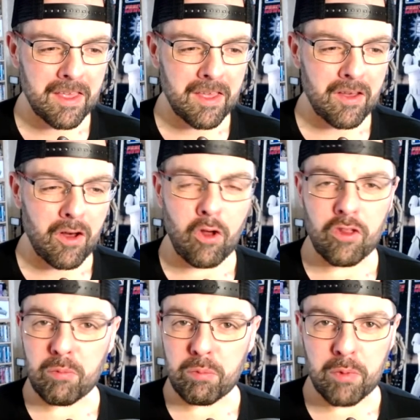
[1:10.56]
all
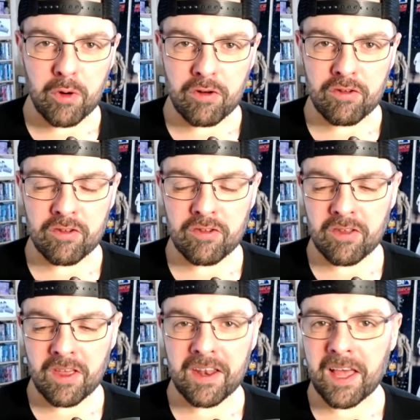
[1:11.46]
the birds
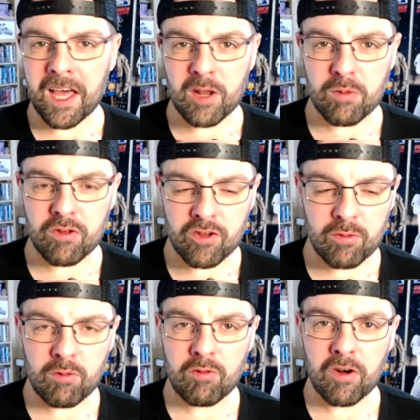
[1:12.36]
and animals come
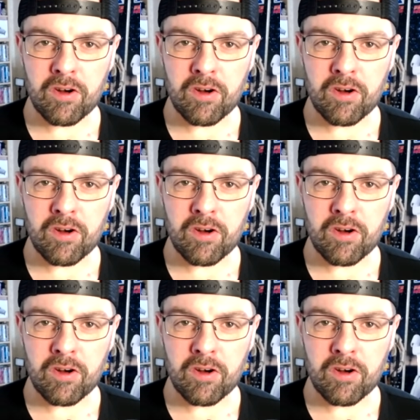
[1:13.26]
over,